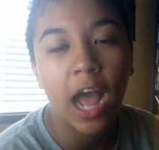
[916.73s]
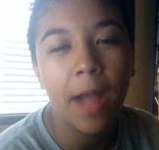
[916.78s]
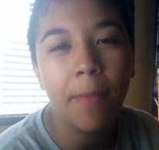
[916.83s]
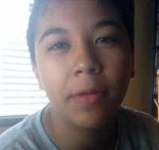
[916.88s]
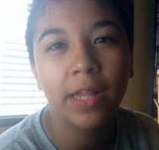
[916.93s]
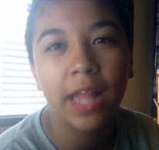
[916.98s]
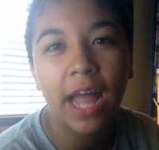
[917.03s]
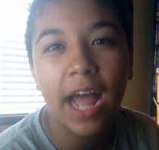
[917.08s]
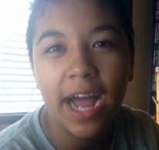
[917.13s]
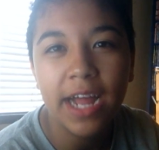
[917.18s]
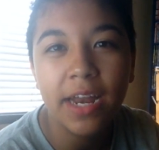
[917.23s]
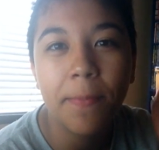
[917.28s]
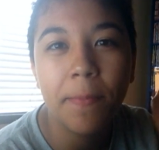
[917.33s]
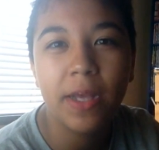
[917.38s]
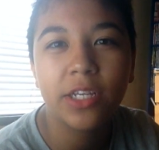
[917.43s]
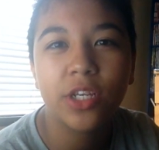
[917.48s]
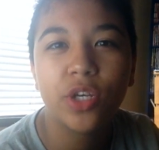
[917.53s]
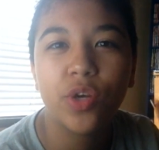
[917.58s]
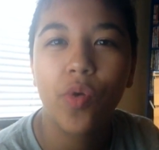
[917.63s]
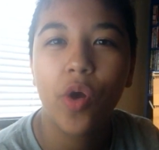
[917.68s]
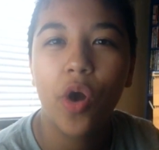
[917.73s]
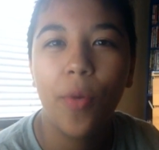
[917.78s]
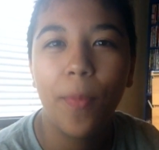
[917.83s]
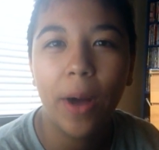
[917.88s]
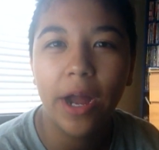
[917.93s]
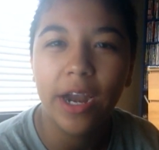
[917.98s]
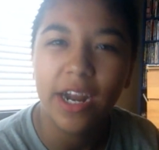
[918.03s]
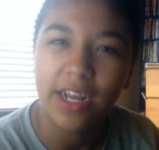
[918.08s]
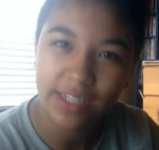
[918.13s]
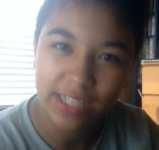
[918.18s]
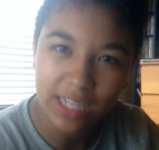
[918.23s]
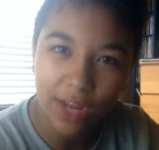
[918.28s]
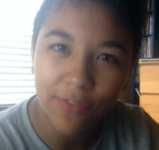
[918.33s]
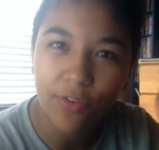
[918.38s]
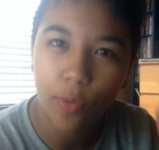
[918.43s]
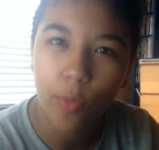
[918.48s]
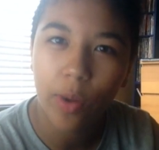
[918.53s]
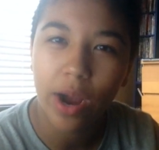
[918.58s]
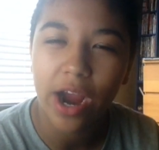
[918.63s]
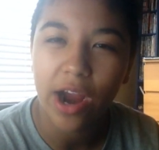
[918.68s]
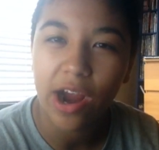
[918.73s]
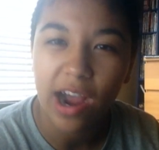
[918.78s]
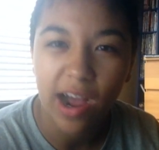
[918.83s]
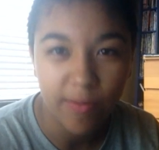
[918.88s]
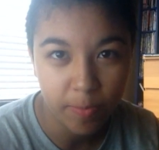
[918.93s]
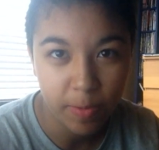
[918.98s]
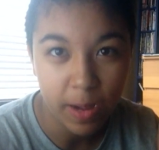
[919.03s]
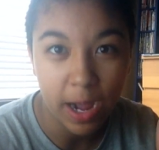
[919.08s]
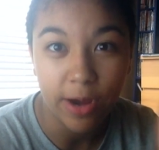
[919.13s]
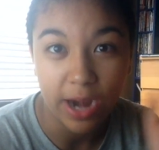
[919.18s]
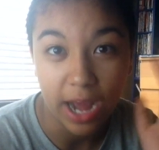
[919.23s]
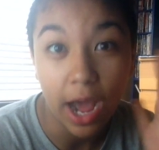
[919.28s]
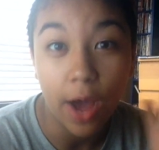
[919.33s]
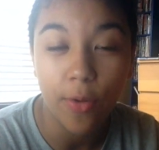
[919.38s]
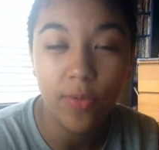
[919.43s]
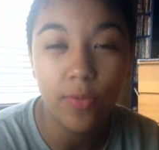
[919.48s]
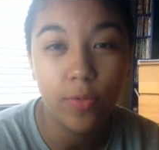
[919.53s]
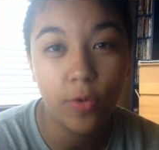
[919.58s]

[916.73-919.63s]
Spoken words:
I'm glad Mr. Robot is self-aware about how